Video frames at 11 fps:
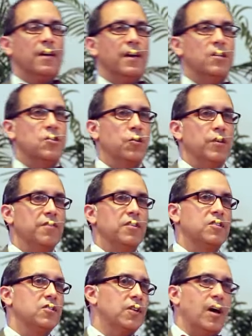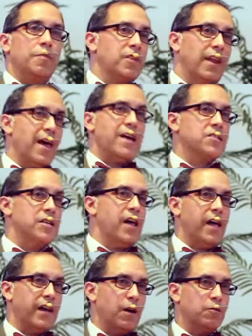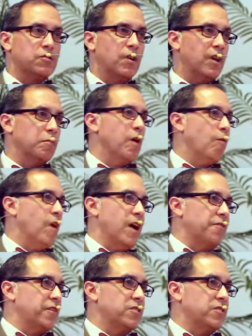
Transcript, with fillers: And so even to, up to last night, I was telling my wife,